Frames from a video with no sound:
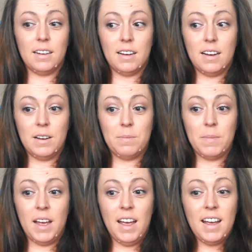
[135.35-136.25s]
I
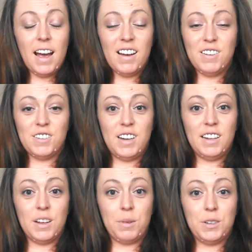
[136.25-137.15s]

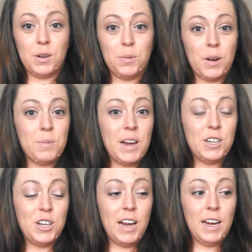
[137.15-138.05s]
understand that we don't want to
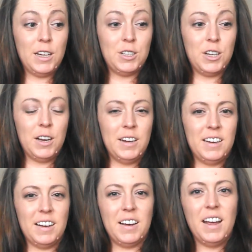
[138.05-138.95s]
make change
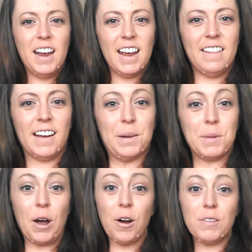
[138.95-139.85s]
and that can
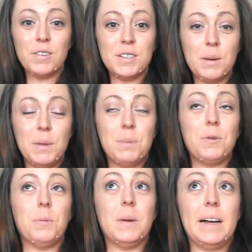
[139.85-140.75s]
be hard for some
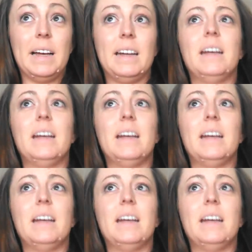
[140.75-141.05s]
people, but